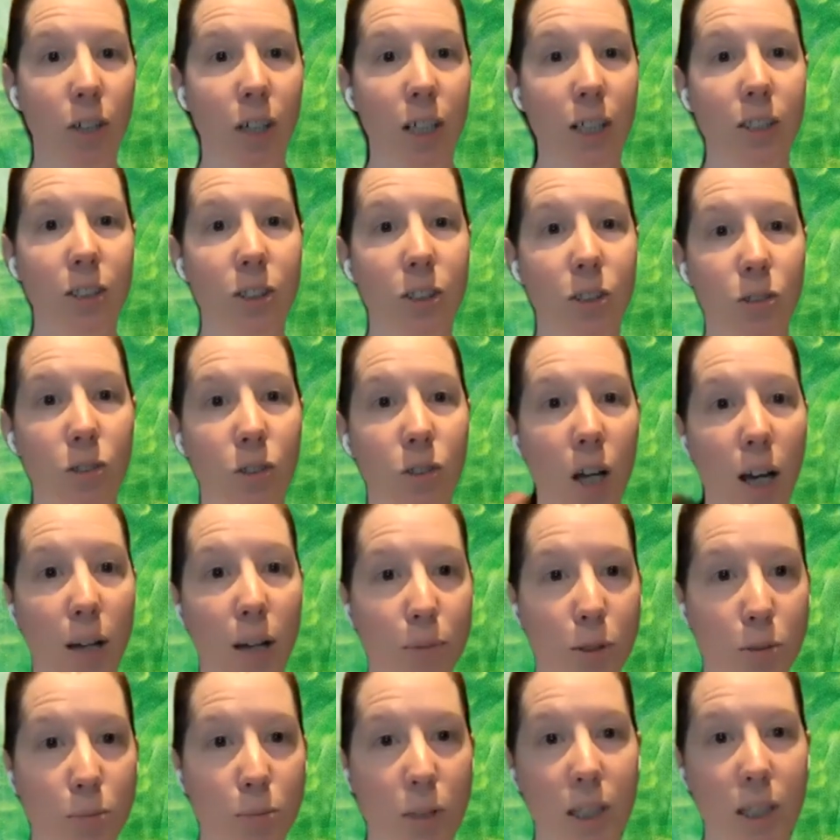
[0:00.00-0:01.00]
right? So
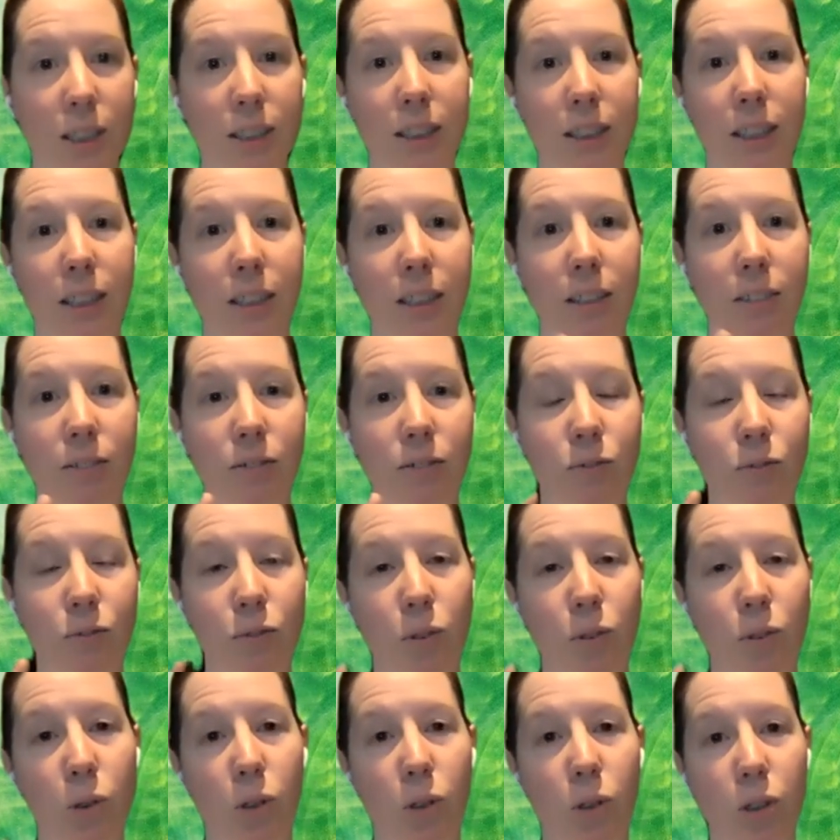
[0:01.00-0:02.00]
optimizing
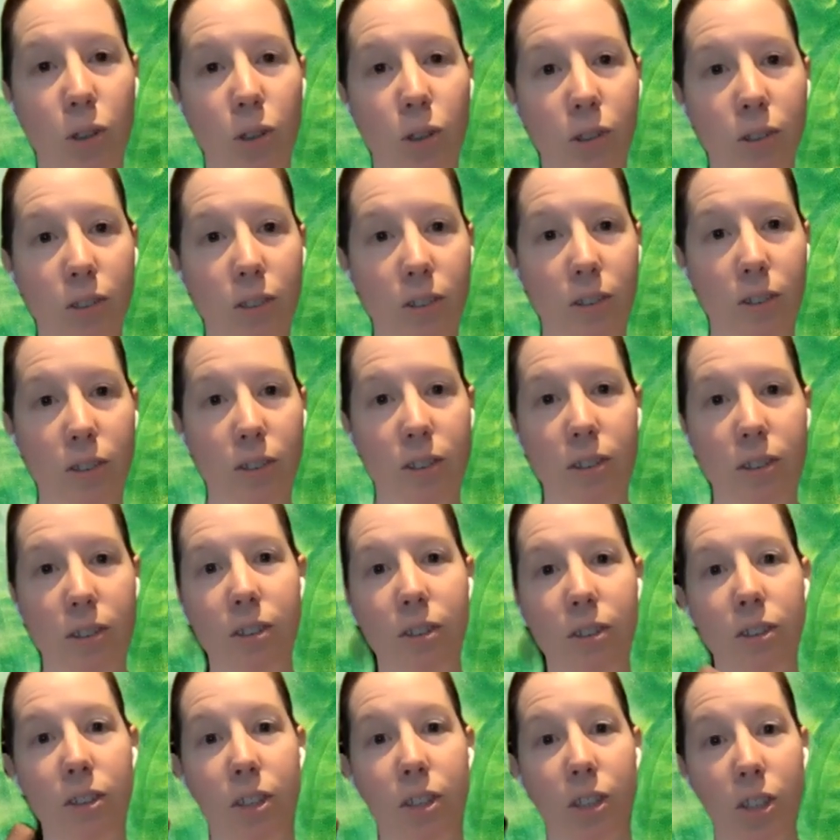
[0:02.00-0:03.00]
for
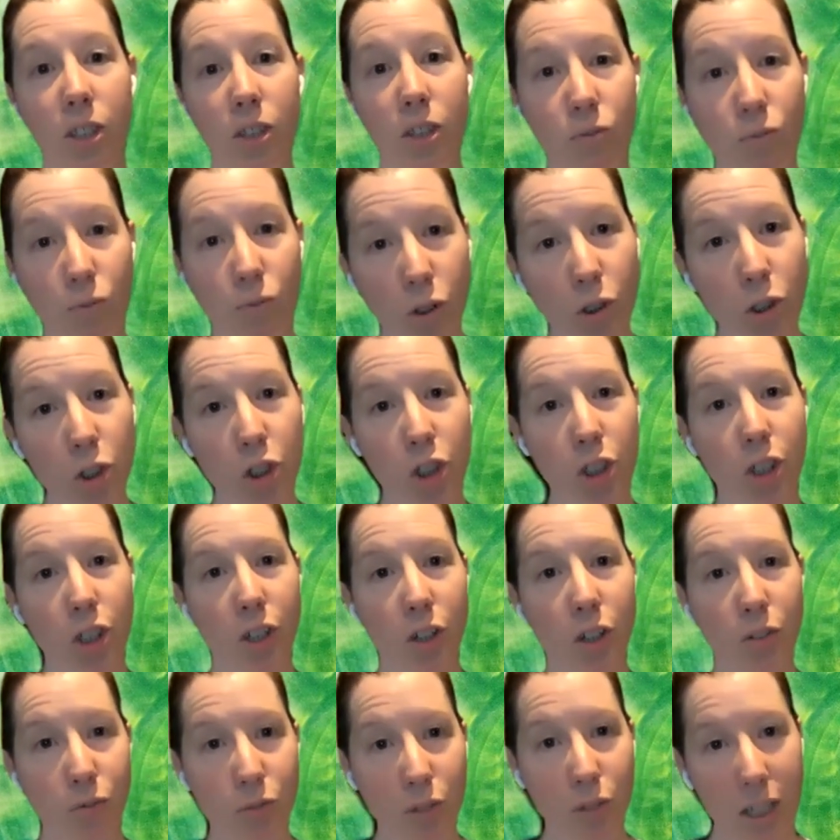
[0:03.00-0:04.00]
the conversion
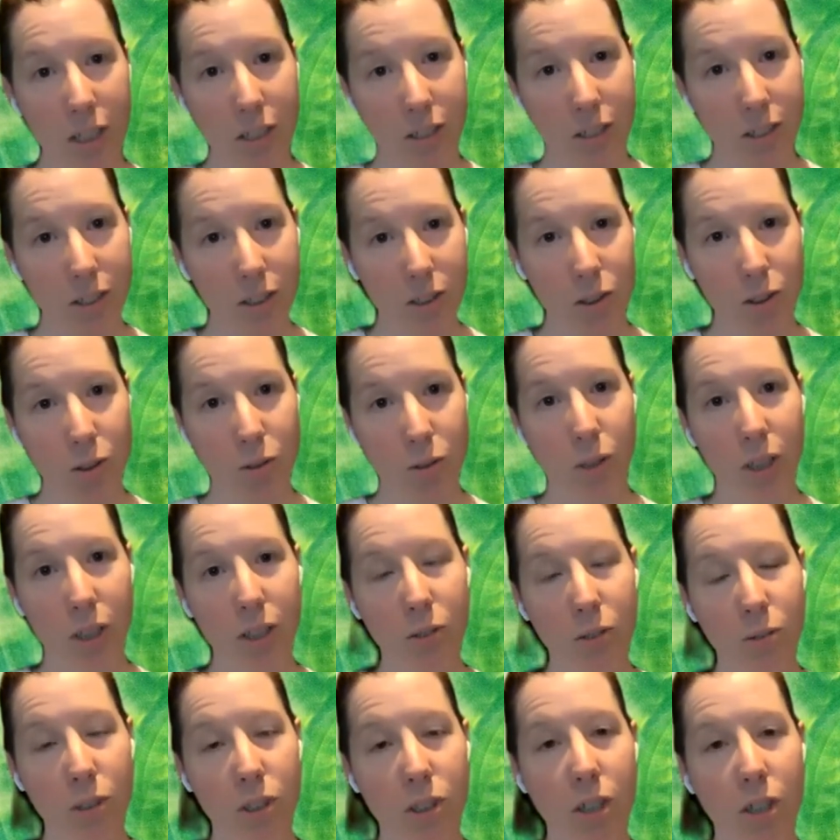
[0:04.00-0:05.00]
event is the way
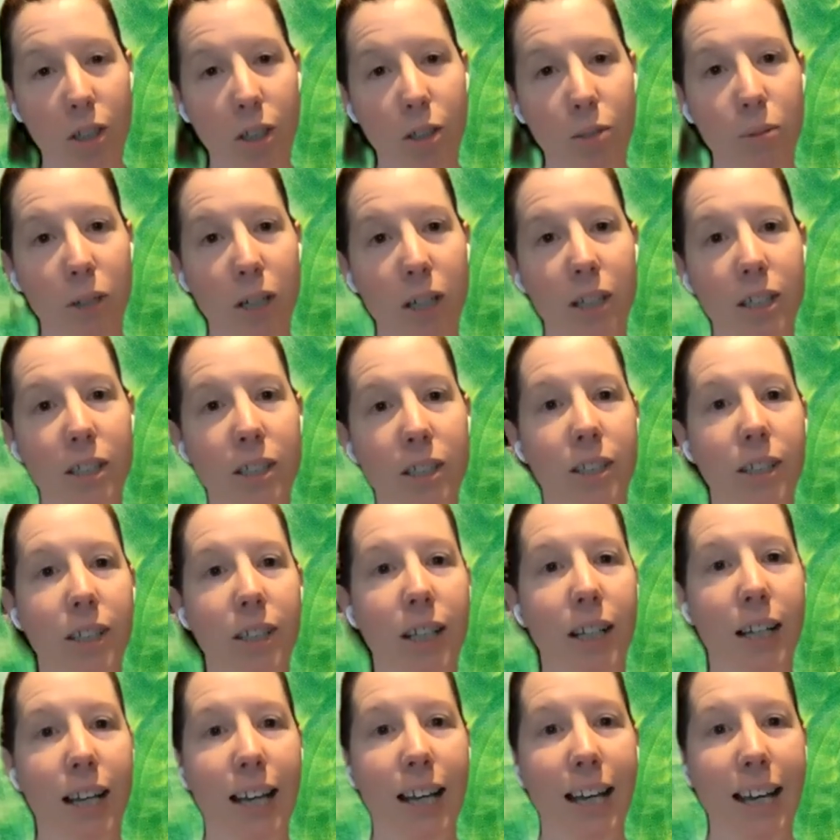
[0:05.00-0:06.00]
that we talk about it.
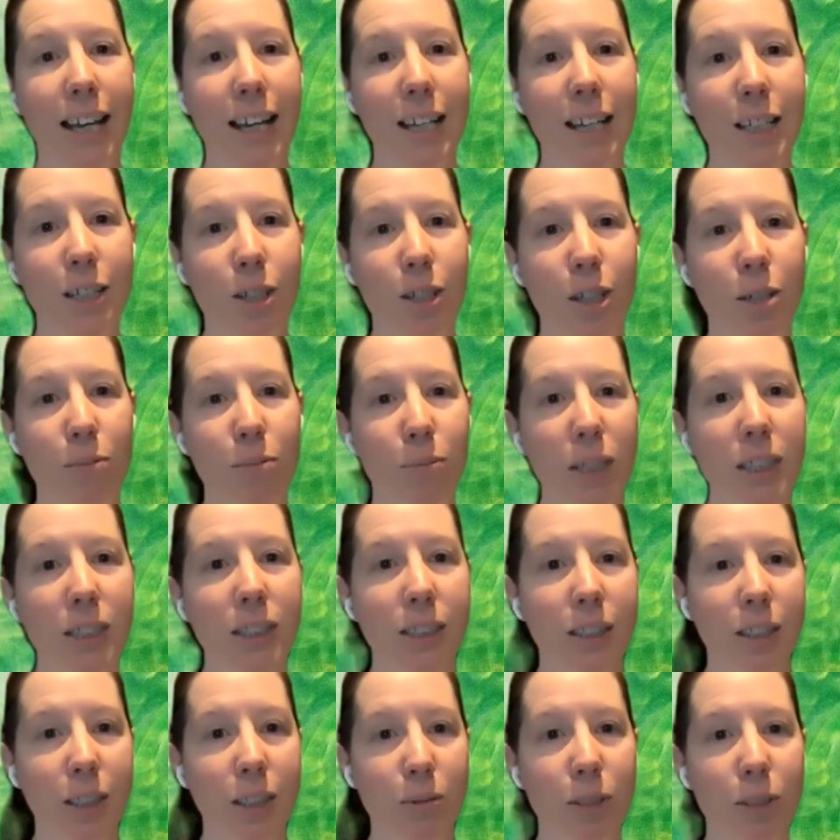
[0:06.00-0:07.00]
It
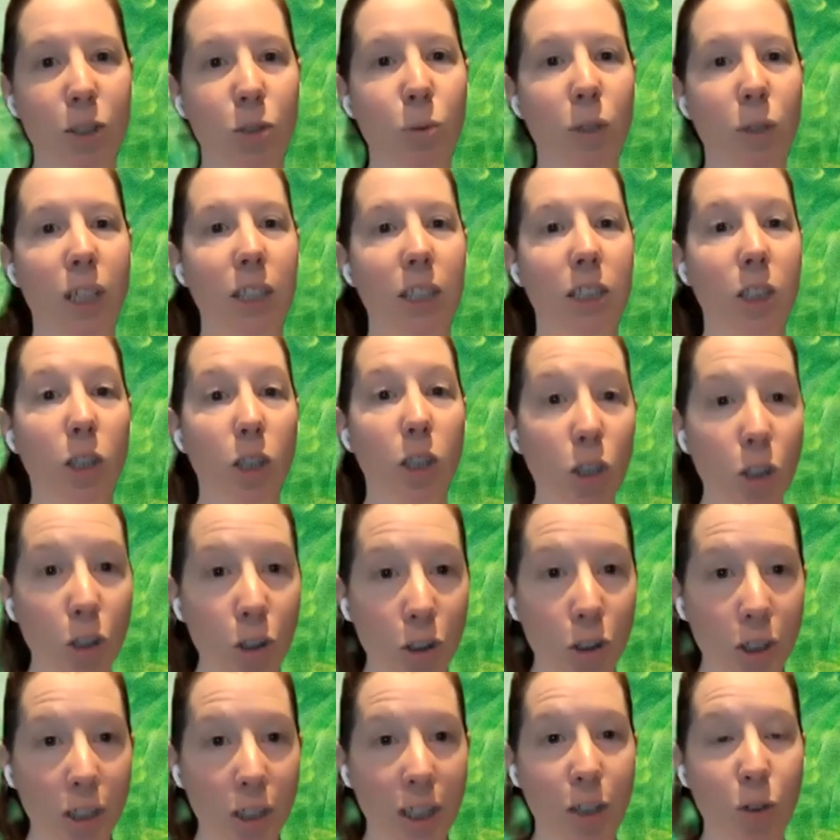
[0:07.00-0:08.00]
basically means when it's
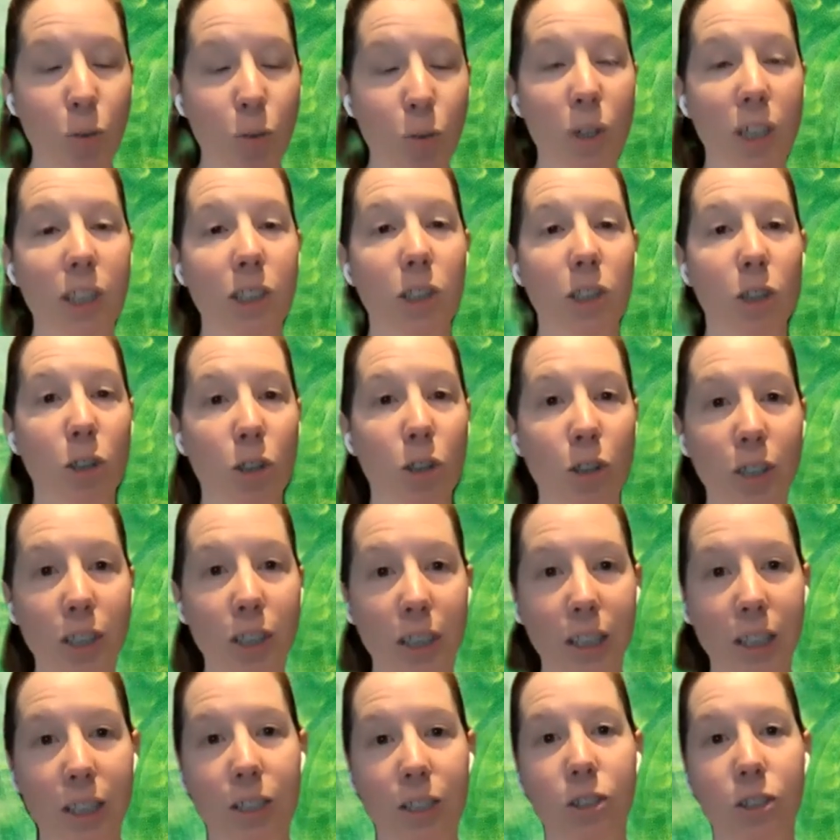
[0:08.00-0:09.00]
learning, what it's
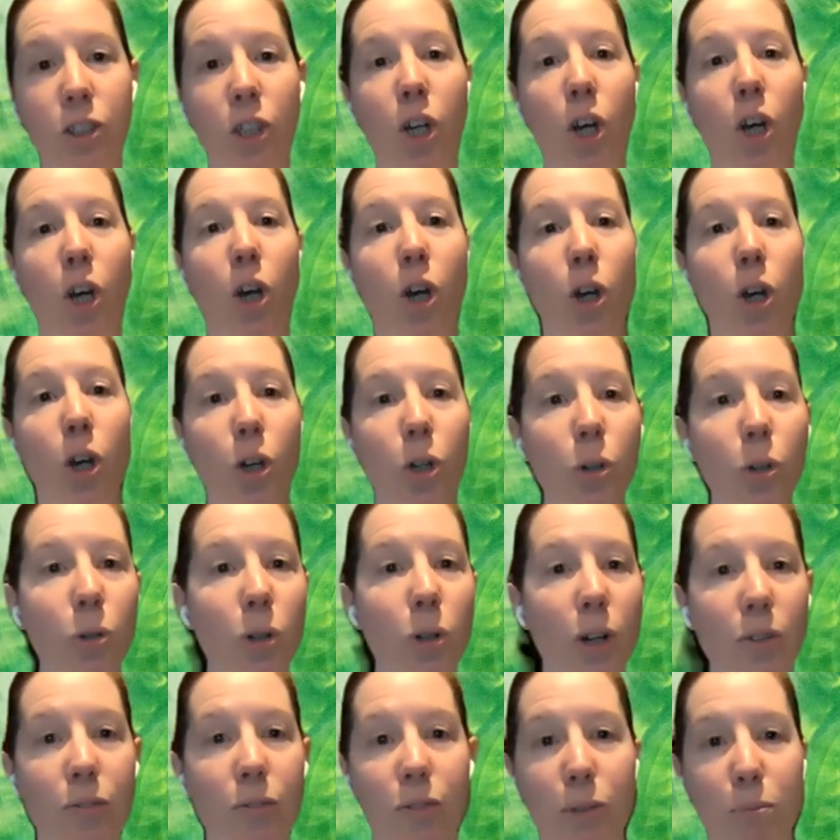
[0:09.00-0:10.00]
learning is who
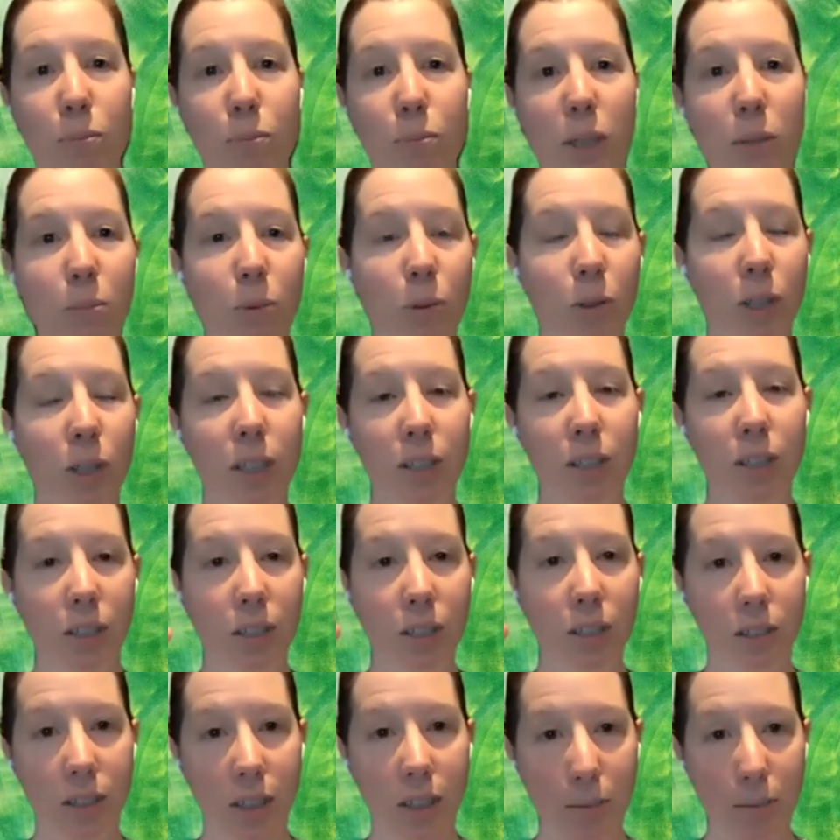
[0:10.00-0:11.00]
of the people in
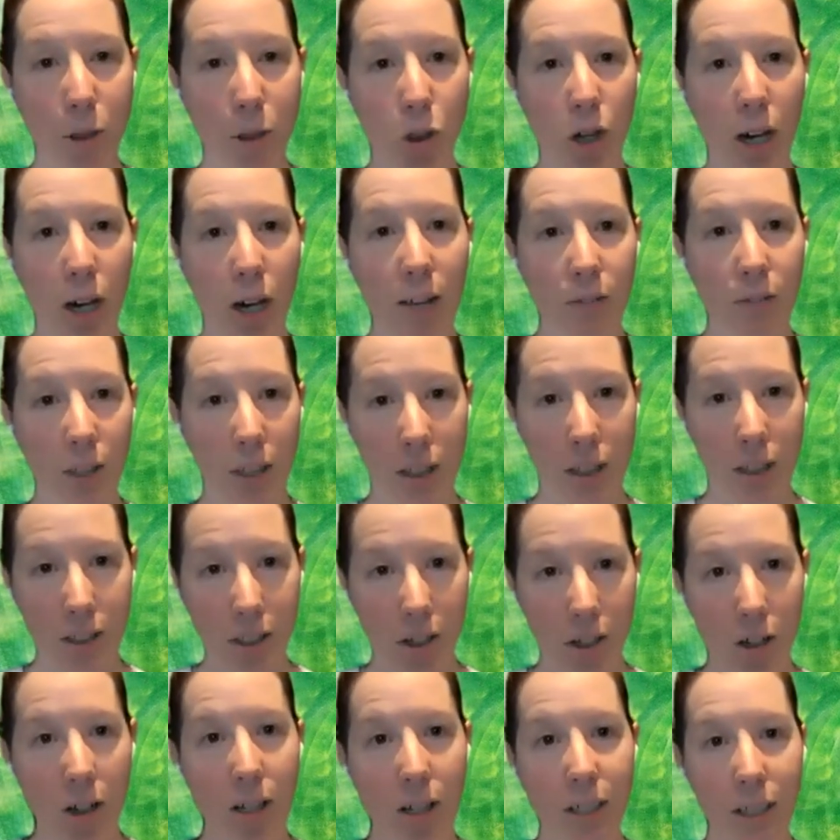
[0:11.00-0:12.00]
the demographic and
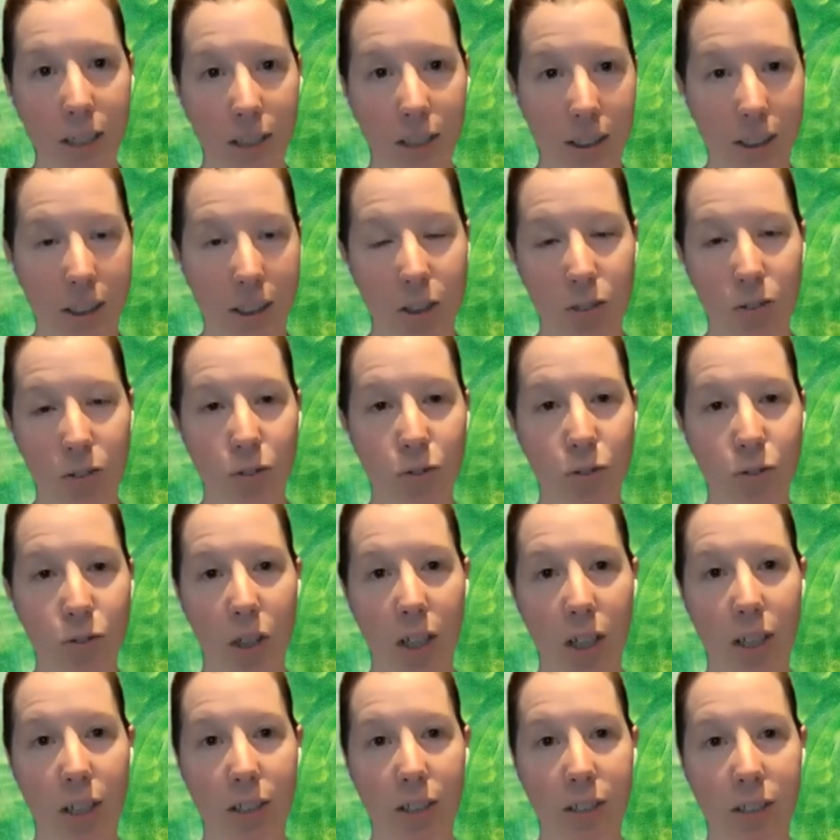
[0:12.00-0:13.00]
the audience that you
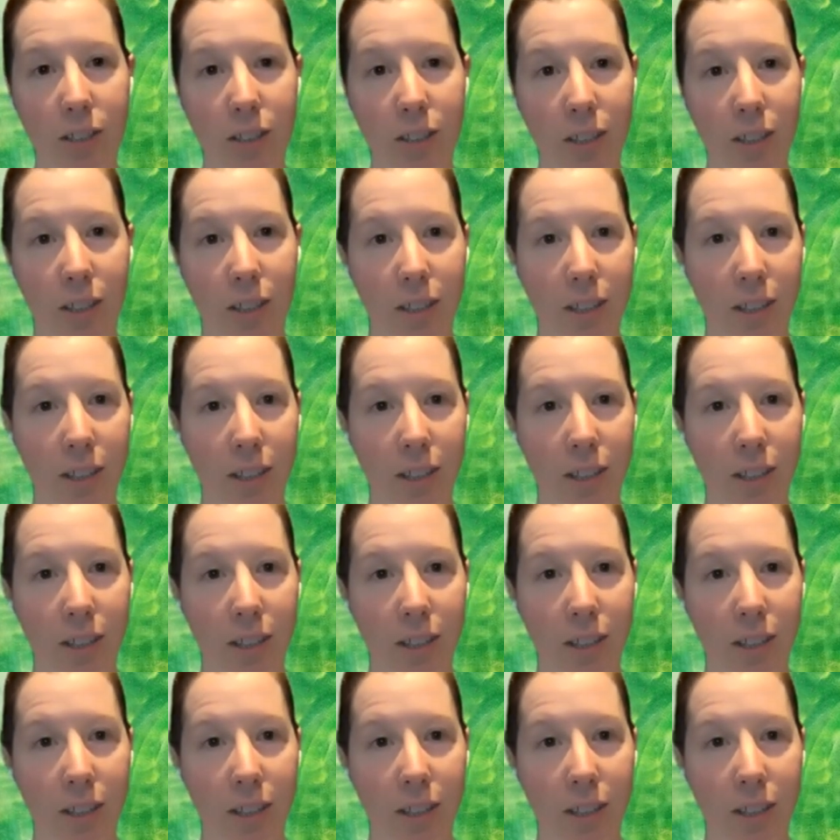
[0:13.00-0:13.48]
defined